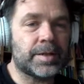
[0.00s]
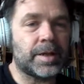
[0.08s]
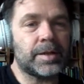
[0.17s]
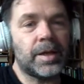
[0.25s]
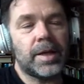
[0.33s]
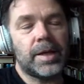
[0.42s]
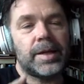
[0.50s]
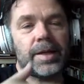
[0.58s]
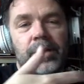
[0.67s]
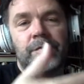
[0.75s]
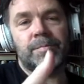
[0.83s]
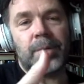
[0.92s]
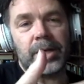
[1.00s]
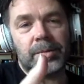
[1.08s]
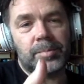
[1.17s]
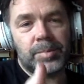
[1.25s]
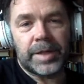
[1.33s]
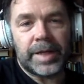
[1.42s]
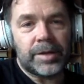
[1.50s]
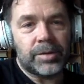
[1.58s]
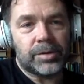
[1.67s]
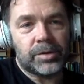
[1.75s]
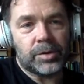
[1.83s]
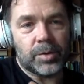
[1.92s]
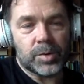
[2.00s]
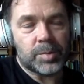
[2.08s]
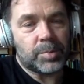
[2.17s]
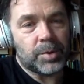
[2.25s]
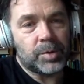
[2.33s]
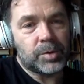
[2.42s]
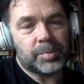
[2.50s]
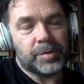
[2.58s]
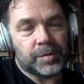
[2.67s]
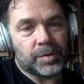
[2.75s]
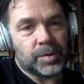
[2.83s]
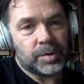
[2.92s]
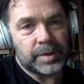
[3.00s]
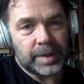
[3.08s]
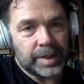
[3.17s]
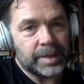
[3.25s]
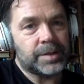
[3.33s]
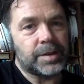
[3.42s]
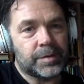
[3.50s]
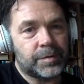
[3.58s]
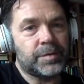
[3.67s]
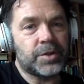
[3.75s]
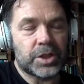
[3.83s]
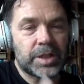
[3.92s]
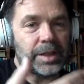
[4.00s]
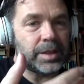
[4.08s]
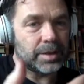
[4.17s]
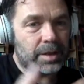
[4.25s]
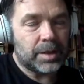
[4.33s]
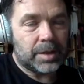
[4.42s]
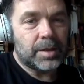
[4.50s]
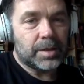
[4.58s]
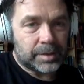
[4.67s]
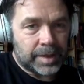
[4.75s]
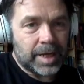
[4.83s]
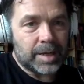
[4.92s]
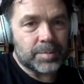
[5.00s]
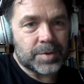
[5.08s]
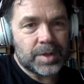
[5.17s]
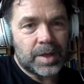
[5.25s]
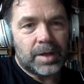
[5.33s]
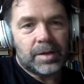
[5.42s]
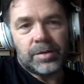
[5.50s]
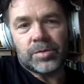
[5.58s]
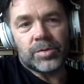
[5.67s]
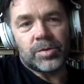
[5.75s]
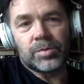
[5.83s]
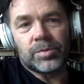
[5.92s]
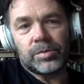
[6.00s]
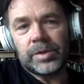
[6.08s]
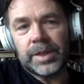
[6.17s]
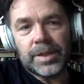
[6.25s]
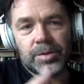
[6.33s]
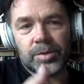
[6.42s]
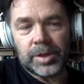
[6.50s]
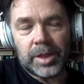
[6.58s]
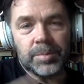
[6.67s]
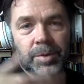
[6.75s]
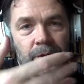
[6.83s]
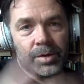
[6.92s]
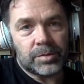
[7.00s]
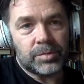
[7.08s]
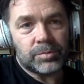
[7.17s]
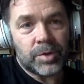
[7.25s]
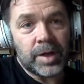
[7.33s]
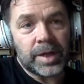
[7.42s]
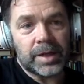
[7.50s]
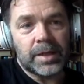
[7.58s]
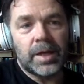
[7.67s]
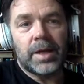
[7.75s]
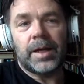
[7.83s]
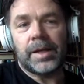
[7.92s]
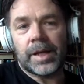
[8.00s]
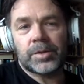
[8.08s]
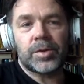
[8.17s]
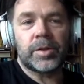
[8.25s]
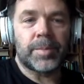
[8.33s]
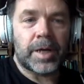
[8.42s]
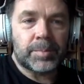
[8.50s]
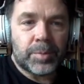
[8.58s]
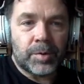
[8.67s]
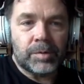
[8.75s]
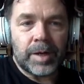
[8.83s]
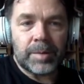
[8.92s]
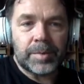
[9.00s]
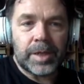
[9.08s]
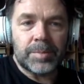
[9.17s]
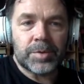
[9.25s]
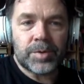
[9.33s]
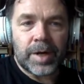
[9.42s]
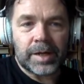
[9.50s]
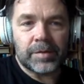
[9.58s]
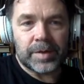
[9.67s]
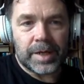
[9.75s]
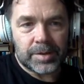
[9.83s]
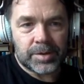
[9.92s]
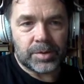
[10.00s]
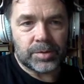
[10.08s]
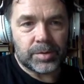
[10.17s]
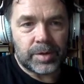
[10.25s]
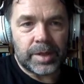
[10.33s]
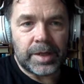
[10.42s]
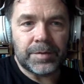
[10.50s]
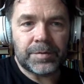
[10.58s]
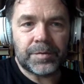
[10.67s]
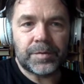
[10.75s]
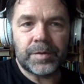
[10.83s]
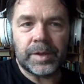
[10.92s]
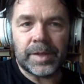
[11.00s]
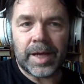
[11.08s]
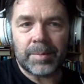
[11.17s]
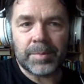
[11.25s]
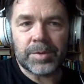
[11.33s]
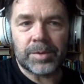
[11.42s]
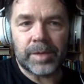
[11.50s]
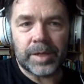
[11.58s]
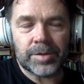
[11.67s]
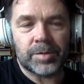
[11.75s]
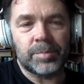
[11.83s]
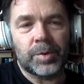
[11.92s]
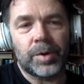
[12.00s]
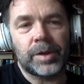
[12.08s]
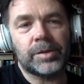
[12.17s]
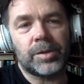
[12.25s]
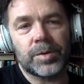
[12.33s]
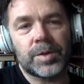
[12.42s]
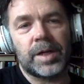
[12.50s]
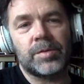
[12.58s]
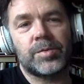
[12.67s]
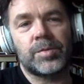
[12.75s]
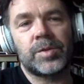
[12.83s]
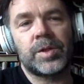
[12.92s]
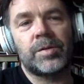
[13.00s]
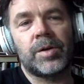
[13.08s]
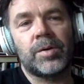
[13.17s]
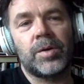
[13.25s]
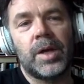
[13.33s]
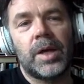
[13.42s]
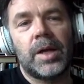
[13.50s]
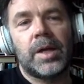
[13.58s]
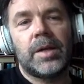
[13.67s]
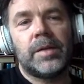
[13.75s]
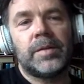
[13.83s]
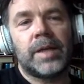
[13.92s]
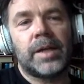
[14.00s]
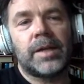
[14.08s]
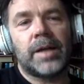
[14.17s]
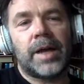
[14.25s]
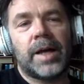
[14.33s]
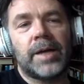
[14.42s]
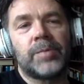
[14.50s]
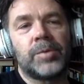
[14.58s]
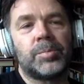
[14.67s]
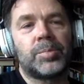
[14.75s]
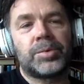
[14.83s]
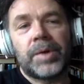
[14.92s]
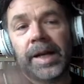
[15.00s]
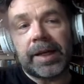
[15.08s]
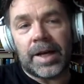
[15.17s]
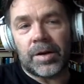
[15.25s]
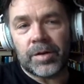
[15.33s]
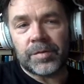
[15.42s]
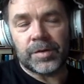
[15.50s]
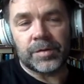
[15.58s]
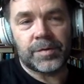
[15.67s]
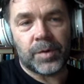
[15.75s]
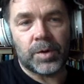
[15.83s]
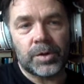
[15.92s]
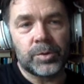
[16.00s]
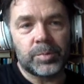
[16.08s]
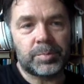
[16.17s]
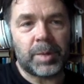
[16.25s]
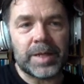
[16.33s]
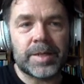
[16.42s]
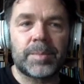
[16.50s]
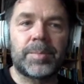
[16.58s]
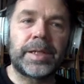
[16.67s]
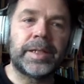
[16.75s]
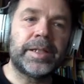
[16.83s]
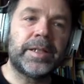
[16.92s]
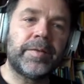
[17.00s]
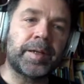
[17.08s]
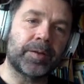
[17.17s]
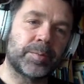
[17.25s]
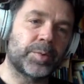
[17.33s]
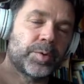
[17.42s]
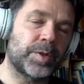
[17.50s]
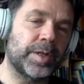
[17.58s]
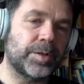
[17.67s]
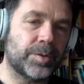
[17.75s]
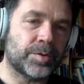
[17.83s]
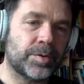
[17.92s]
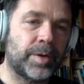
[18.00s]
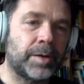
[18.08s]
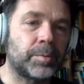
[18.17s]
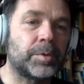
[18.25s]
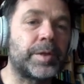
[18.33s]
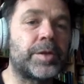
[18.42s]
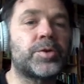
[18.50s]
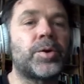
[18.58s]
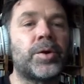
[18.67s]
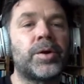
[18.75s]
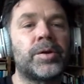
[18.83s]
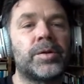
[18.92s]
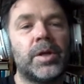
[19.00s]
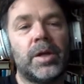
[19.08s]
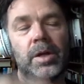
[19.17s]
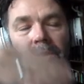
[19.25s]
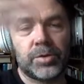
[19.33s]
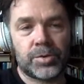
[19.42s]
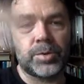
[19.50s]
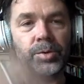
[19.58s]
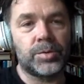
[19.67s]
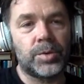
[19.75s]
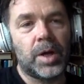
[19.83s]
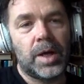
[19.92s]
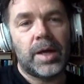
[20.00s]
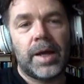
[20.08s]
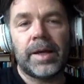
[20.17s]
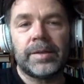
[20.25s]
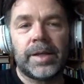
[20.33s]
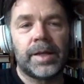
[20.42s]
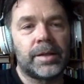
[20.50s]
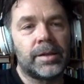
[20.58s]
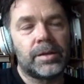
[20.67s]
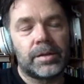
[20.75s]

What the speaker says: that if my player goes broke before the end of G games, there's no need to keep on running. And actually my program keeps track of that. So if the capital at some point goes down to 0, then I will break out of the for loop by simply leaving the procedure. So I will return true, and then